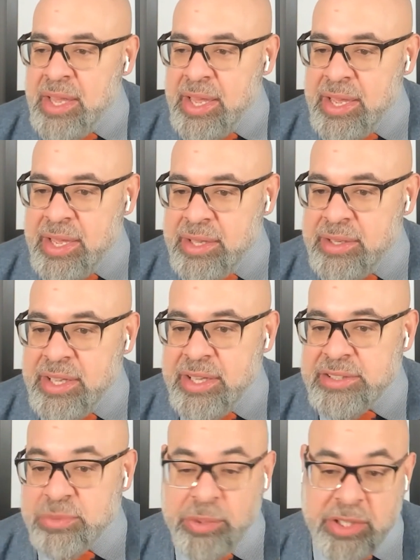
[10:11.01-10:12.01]
And
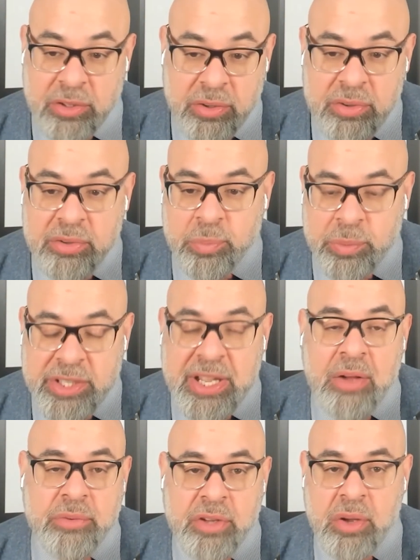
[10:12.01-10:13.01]
we
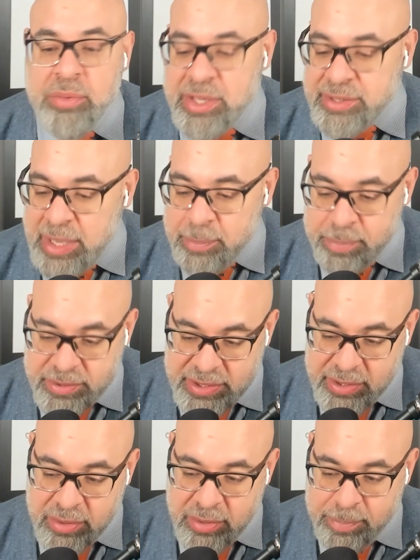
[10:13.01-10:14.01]
now know that that
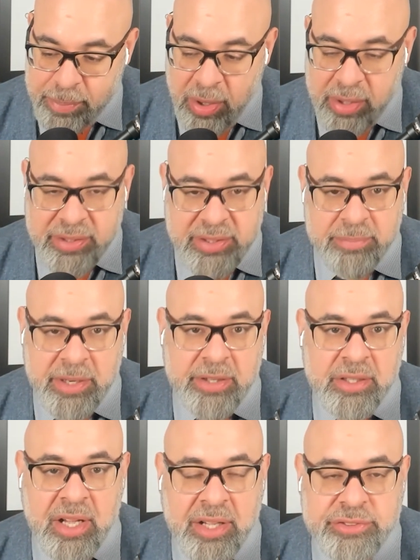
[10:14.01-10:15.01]
particular part, the
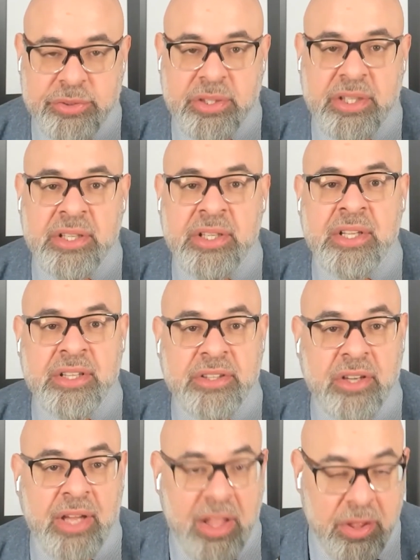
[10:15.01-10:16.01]
mitochondria,
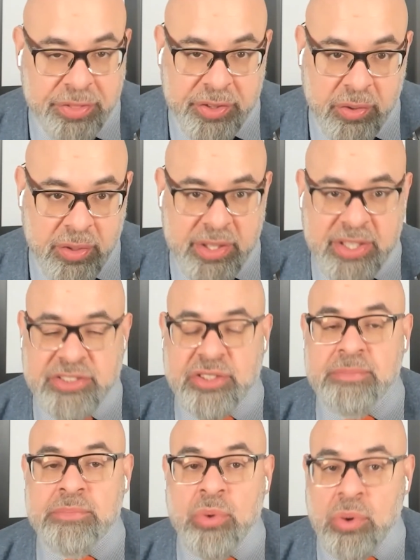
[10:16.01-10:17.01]
the healthier it is, the
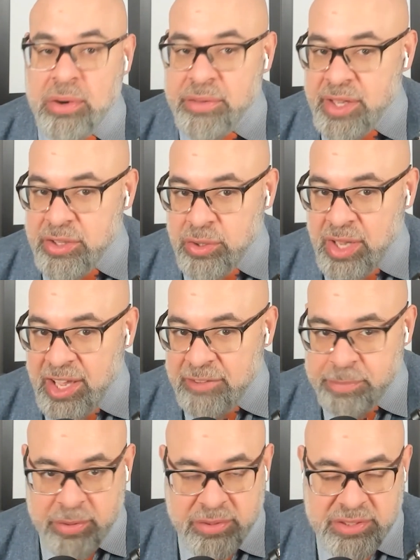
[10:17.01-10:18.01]
more that you
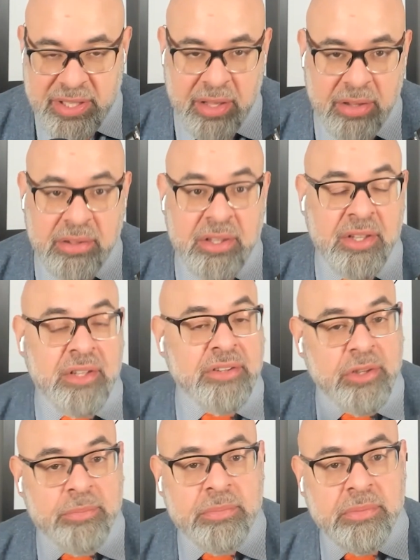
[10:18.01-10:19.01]
have per cell,
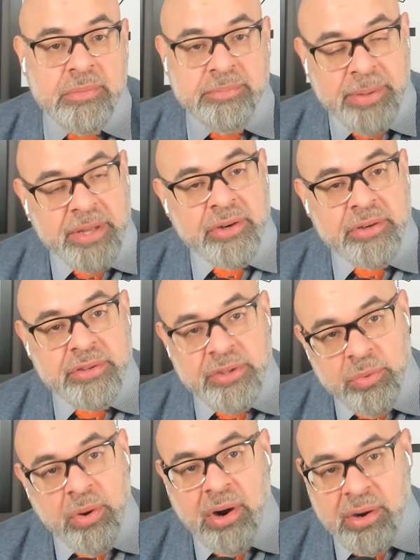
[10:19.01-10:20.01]
the better
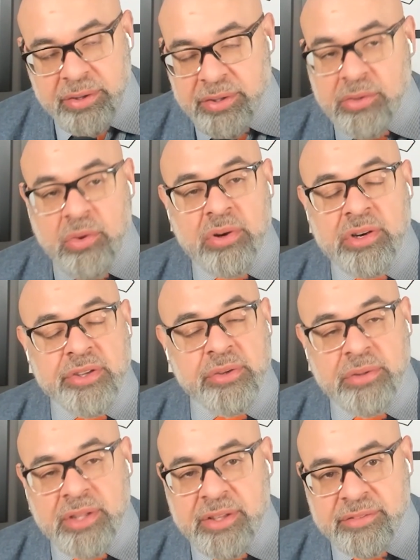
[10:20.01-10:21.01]
you are and the longer you
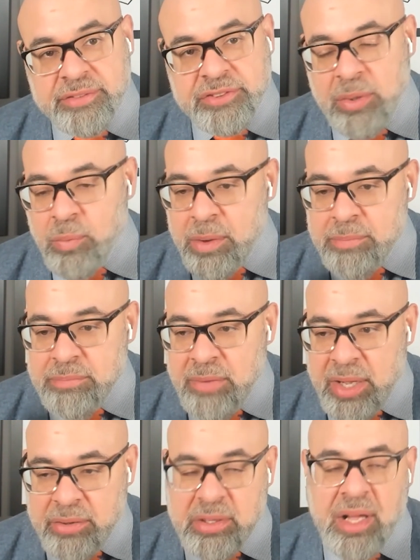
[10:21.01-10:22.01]
live. So I want
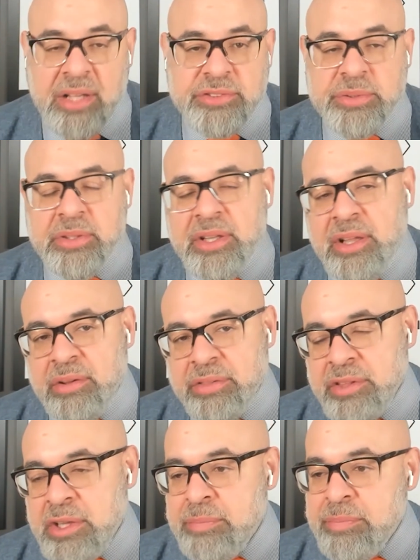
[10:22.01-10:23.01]
mitochondrial health.
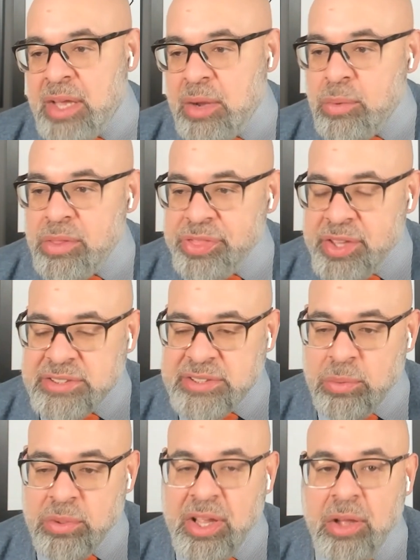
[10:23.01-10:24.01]
I want things that
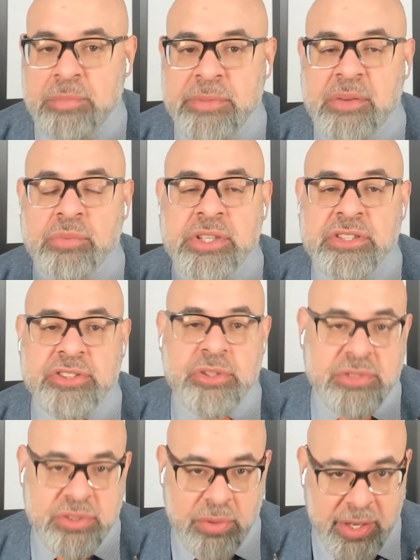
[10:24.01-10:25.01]
will help me
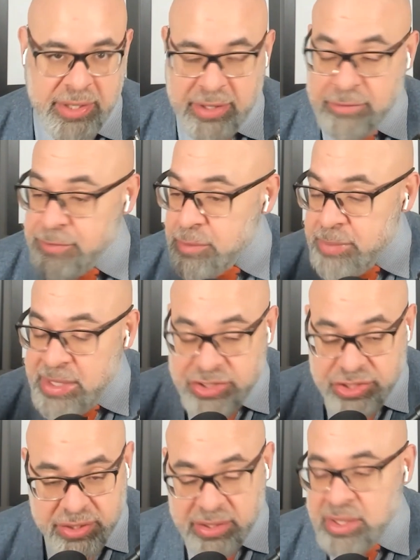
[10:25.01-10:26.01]
reduce chronic
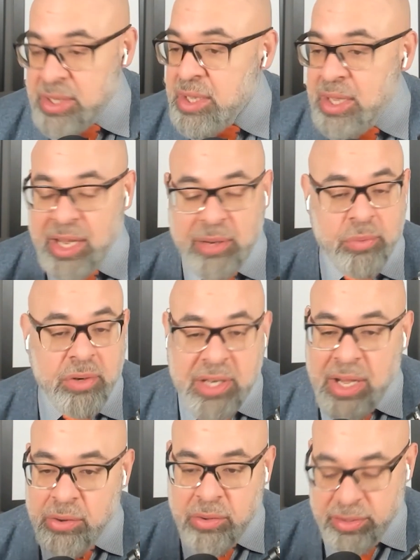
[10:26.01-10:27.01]
inflammation. I work
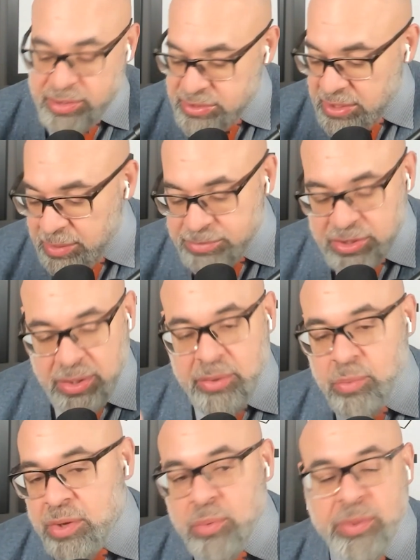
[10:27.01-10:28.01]
out all the time, so I
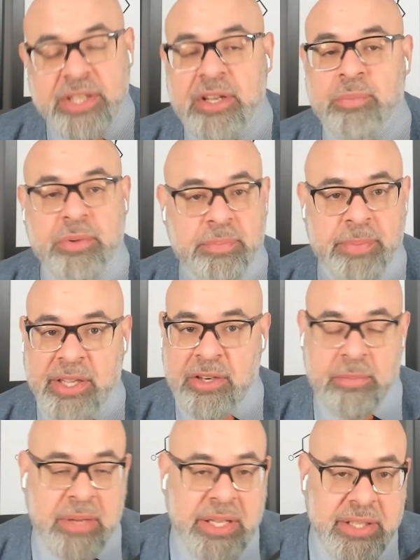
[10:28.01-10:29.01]
don't want to wake up with pain
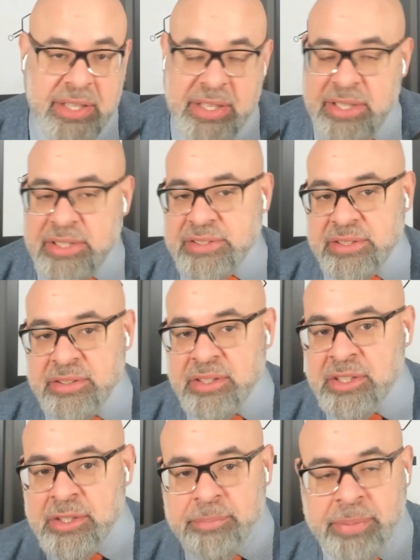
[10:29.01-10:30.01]
on my knees and
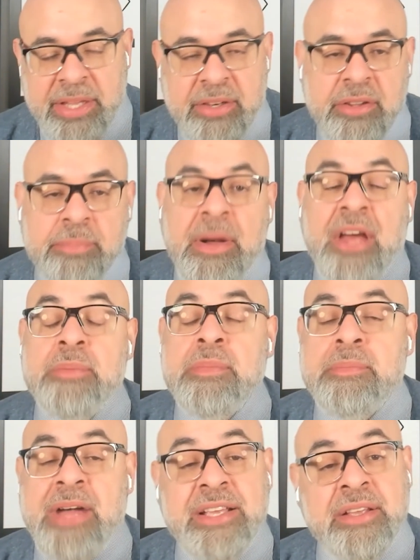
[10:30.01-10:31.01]
pain at the bottom
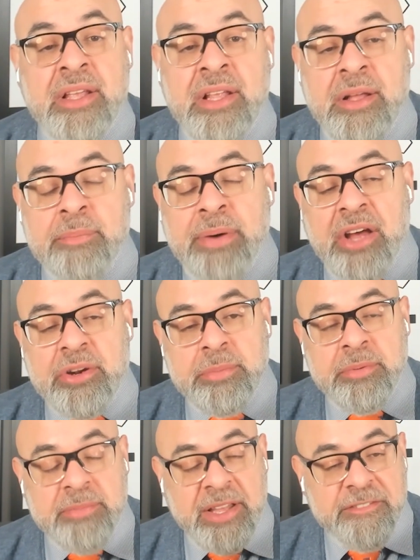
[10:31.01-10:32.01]

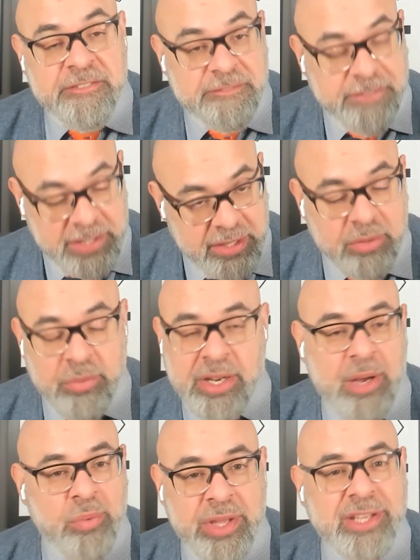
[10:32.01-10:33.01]
of my feet when
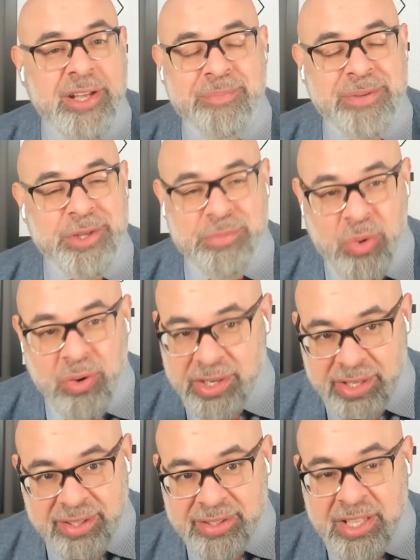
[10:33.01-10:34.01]
I wake up in the
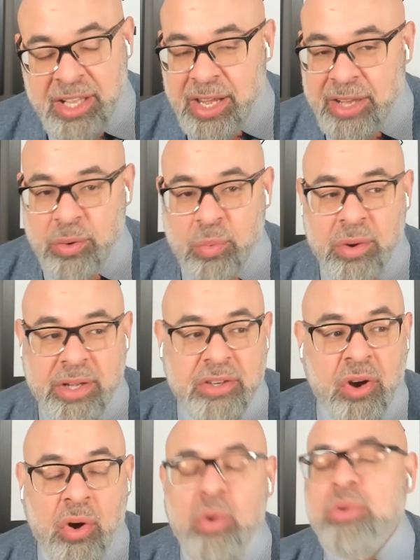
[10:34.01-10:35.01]
morning. I don't want
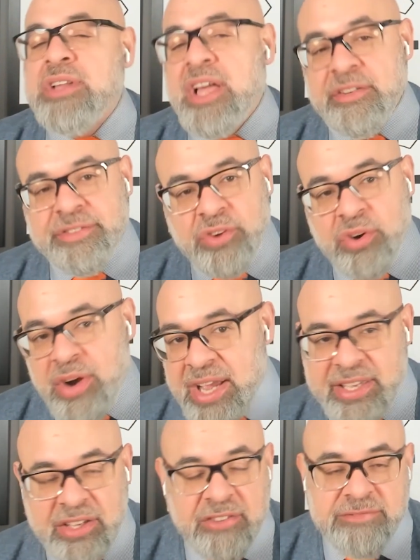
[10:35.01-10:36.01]
a whole lot of
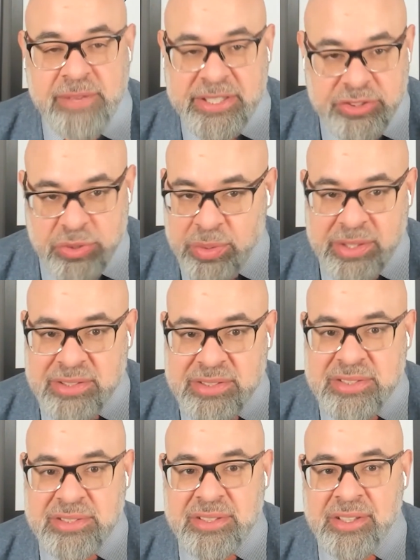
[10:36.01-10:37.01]
cracking of my
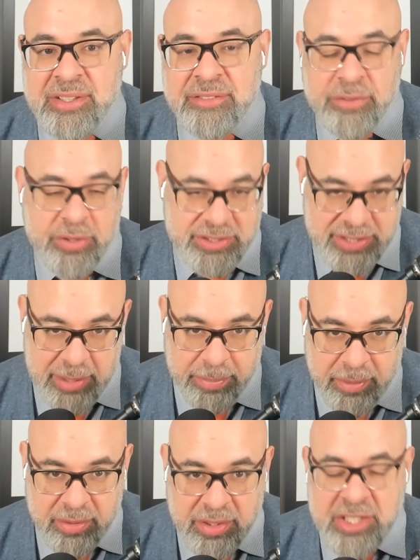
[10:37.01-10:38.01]
joints, for
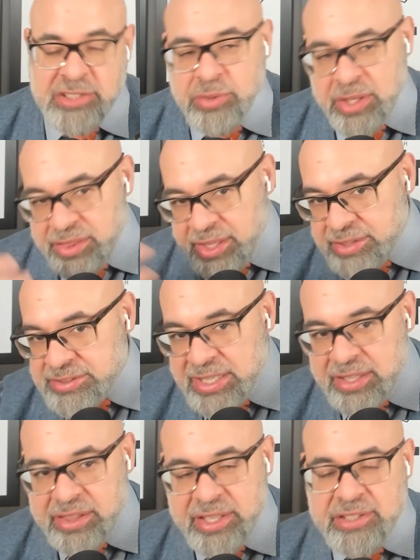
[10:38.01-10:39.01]
example. So I
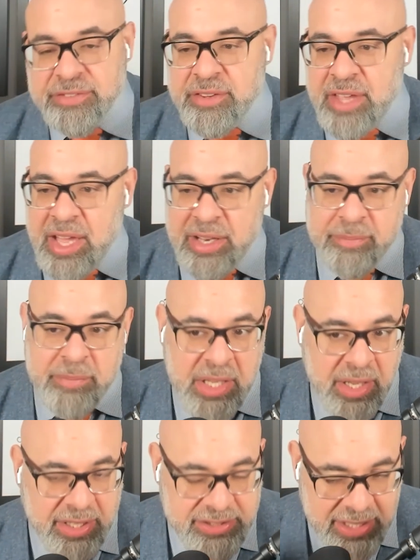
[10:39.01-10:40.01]
take things for that.
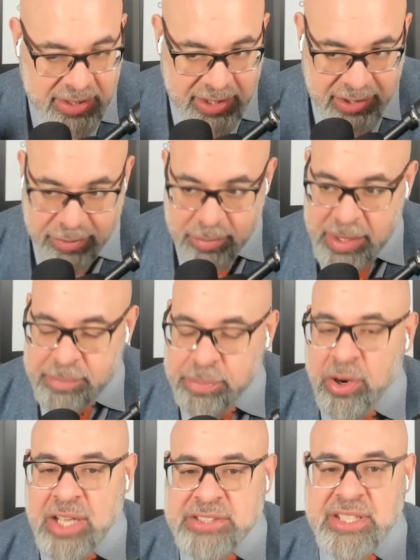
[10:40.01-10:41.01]
I take things for my
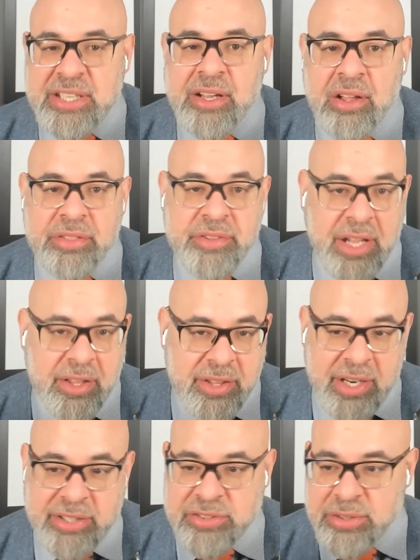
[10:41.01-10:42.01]
prostate health. Now that
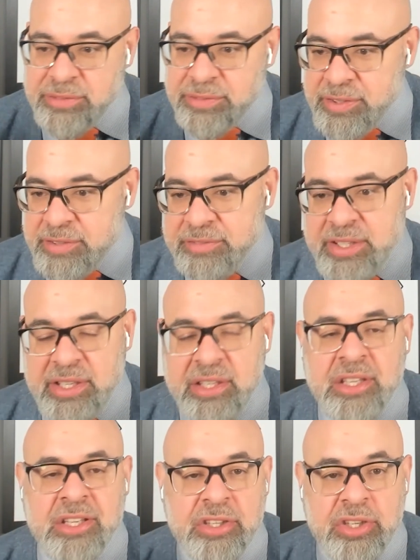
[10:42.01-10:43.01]
I turned 50,
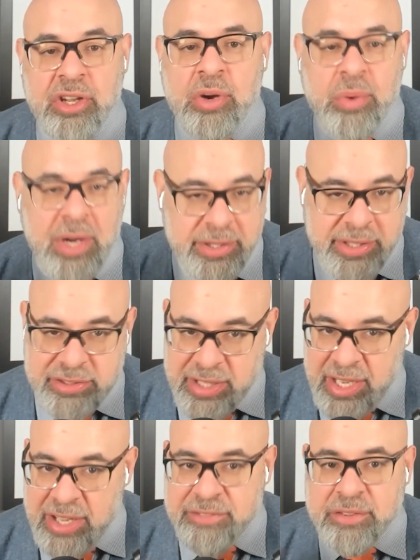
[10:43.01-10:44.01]
I need to
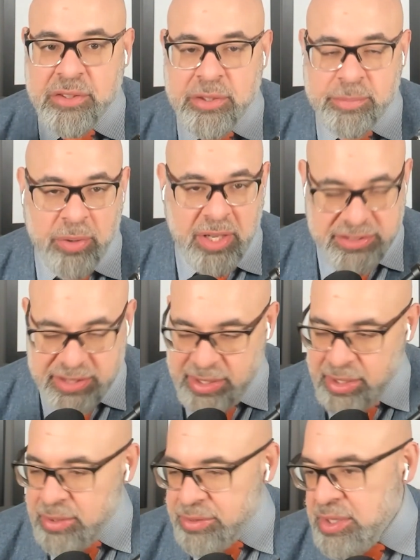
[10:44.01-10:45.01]
have good prostate
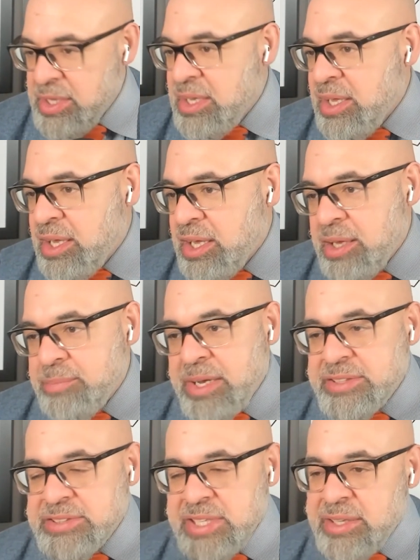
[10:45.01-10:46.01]
health.
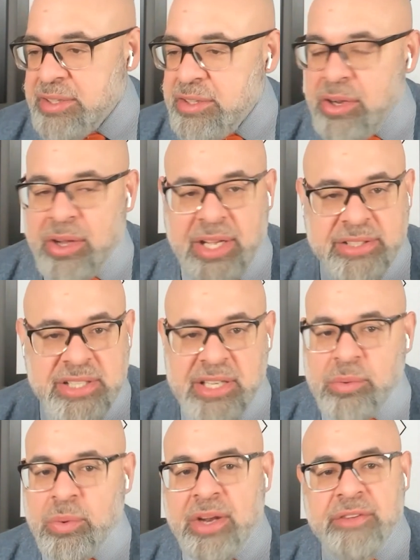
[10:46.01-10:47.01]
I take
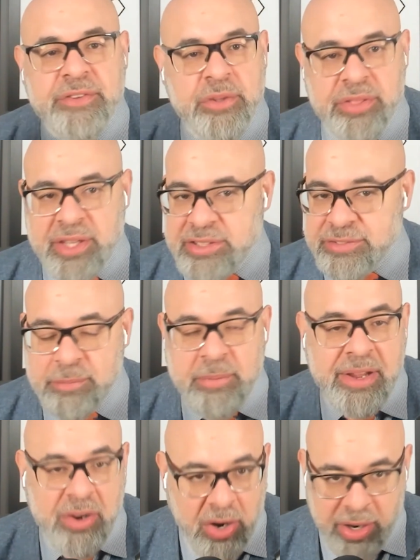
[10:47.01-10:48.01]
quite a few things for
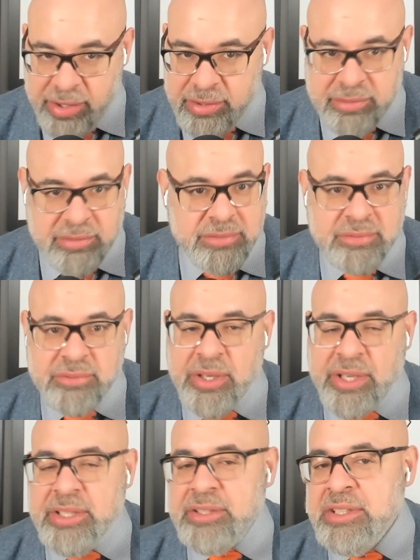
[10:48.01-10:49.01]
my heart,
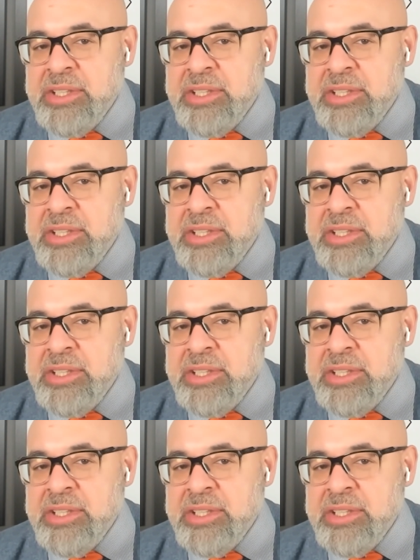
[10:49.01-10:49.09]
right?